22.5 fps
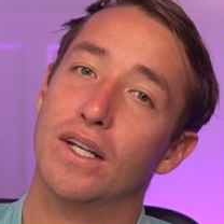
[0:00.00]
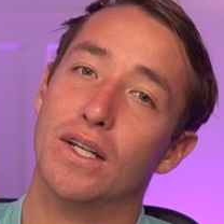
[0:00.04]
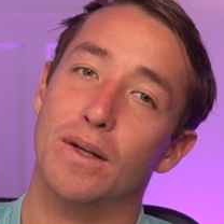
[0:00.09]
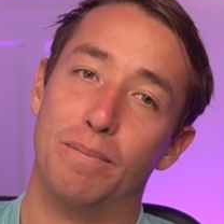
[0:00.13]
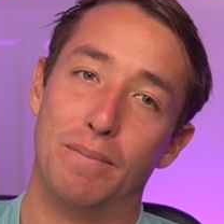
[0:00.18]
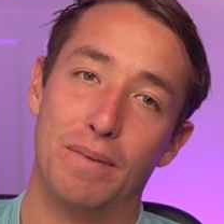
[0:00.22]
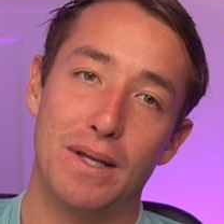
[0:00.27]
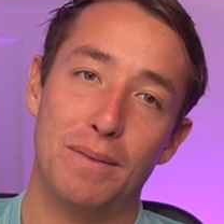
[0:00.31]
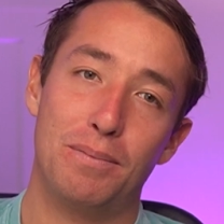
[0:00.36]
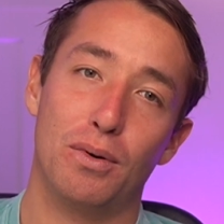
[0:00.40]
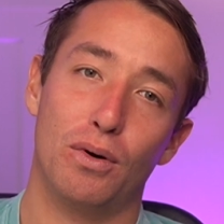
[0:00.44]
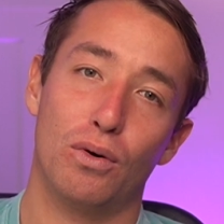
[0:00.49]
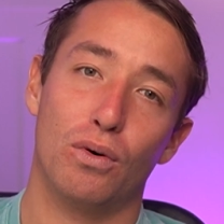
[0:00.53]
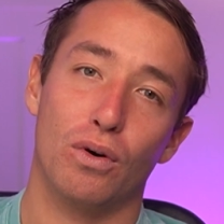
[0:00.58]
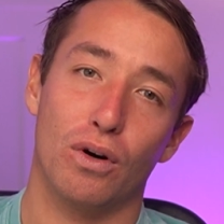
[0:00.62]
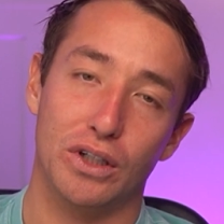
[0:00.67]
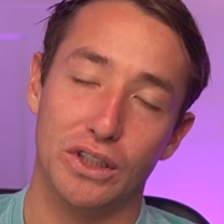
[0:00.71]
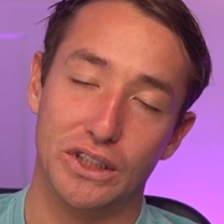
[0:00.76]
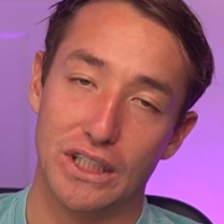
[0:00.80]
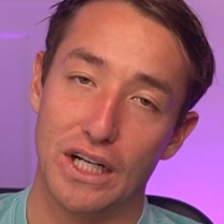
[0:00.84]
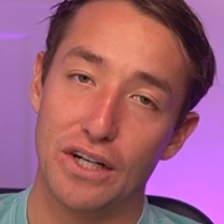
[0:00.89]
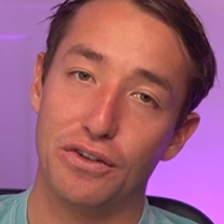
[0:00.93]
to people who
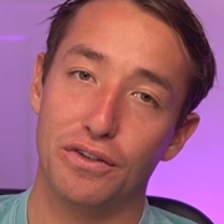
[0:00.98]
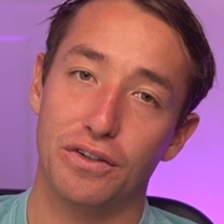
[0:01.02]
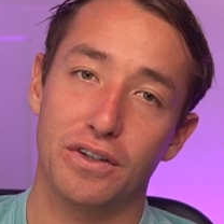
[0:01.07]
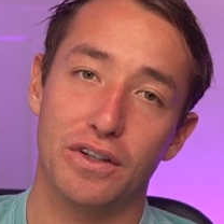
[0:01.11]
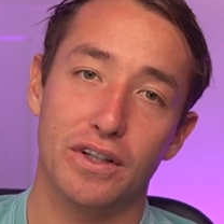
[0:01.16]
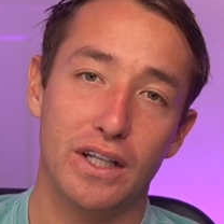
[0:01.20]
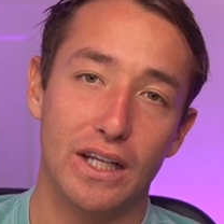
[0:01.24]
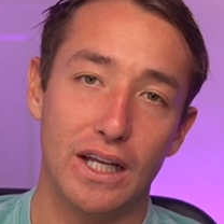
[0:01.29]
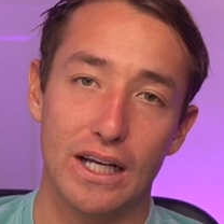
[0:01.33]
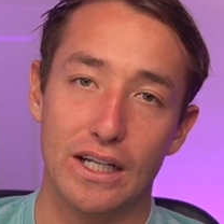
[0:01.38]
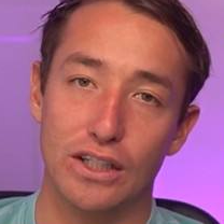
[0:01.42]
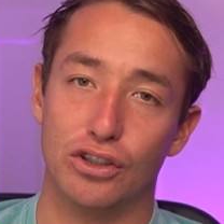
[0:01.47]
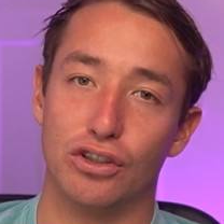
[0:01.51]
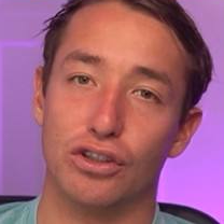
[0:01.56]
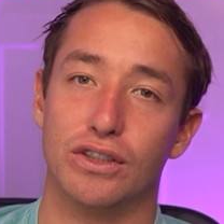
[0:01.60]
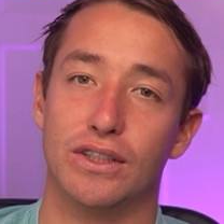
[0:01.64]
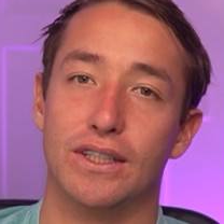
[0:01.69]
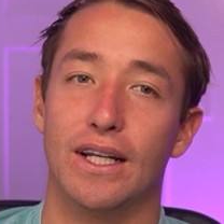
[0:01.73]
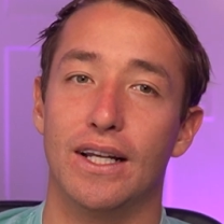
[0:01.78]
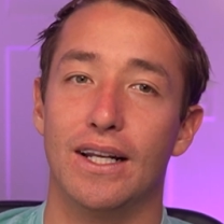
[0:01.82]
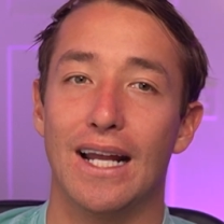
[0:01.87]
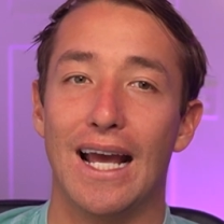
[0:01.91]
are genuinely
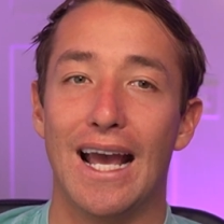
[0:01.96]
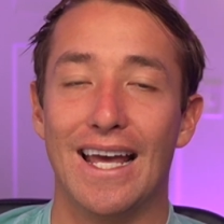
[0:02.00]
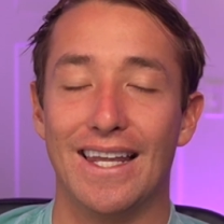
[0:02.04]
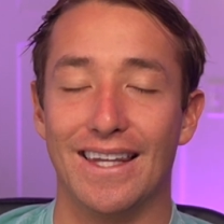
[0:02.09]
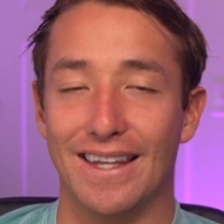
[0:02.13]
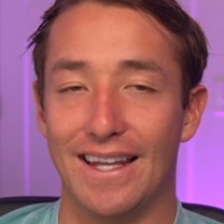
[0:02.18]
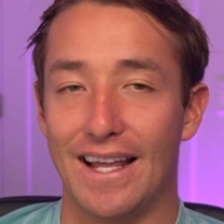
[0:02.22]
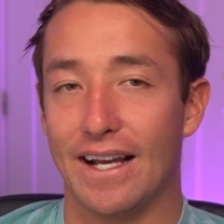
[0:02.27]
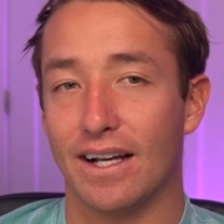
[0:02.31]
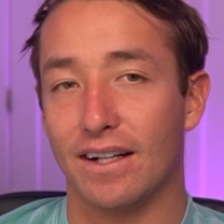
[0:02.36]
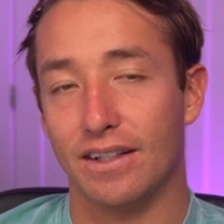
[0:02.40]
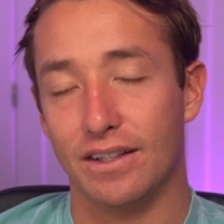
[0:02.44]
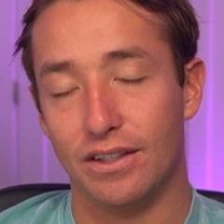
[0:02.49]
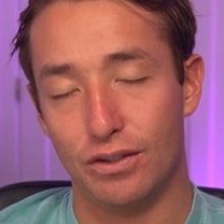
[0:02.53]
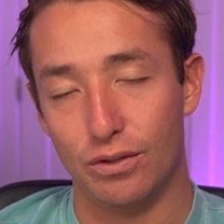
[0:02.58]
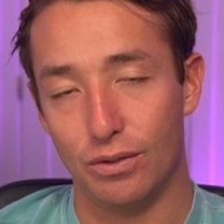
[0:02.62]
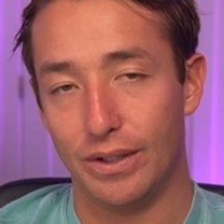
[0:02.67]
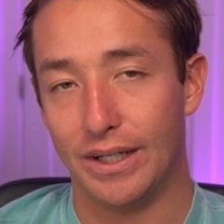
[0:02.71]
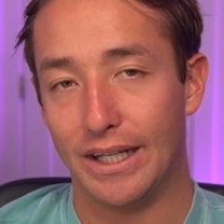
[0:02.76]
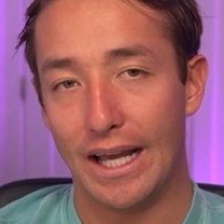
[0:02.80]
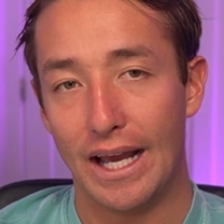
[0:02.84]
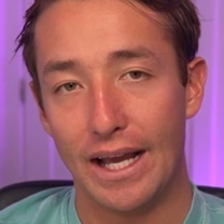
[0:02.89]
interested and likely to
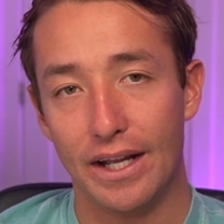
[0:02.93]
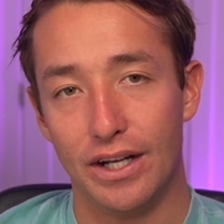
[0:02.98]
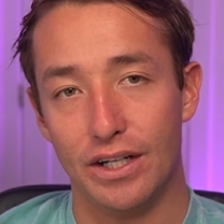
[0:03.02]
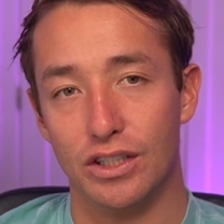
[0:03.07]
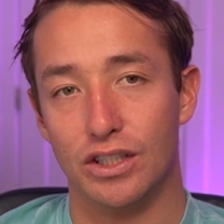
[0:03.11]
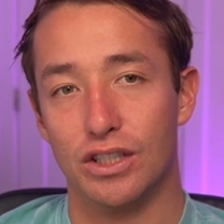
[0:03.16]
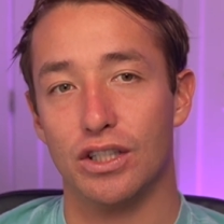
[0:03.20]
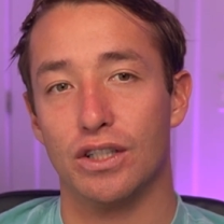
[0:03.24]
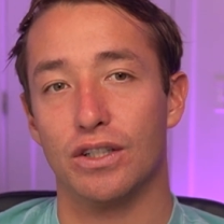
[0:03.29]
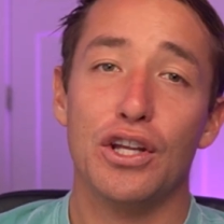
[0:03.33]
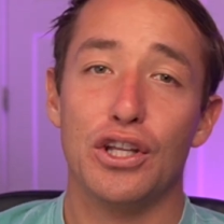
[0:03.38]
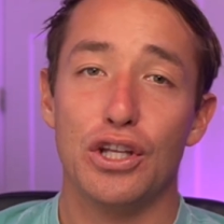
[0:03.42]
engage.